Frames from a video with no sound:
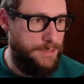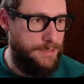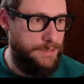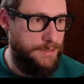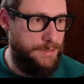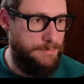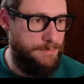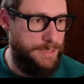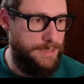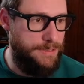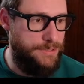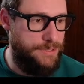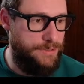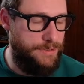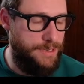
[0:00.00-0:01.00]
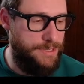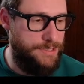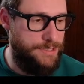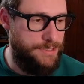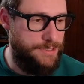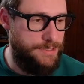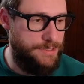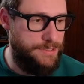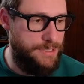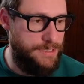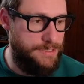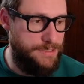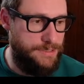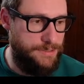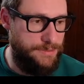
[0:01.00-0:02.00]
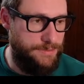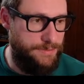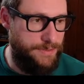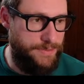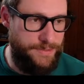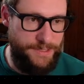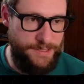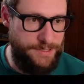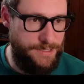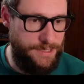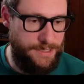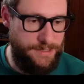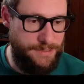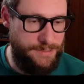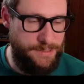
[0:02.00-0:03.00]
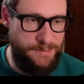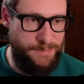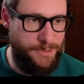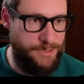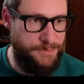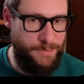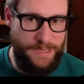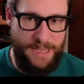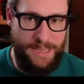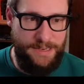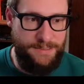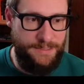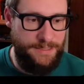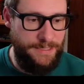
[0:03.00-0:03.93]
You can pick your durations. Let's do 15 seconds just because we can.